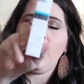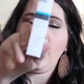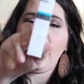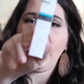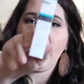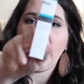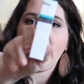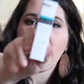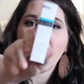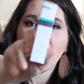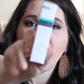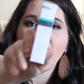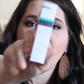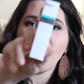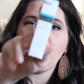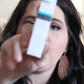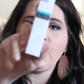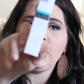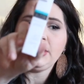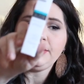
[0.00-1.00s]
I have
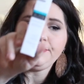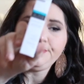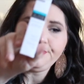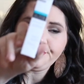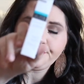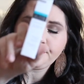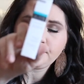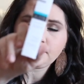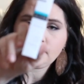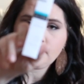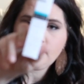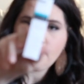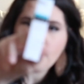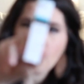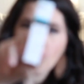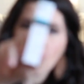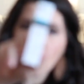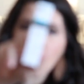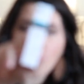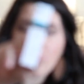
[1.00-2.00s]
heard
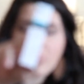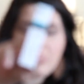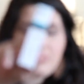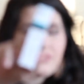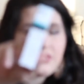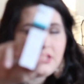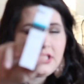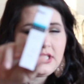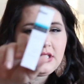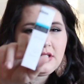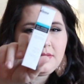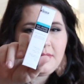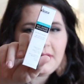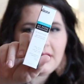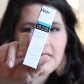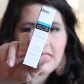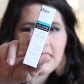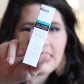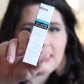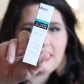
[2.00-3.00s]
wonderful things
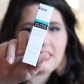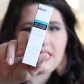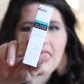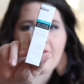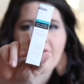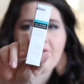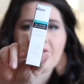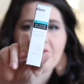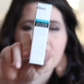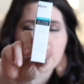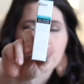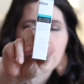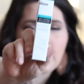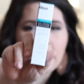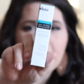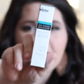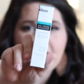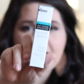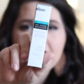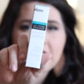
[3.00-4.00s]
about this. I've never
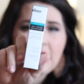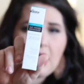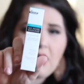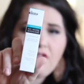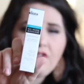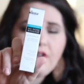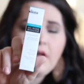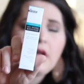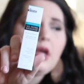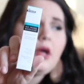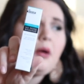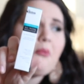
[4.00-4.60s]
tried it myself,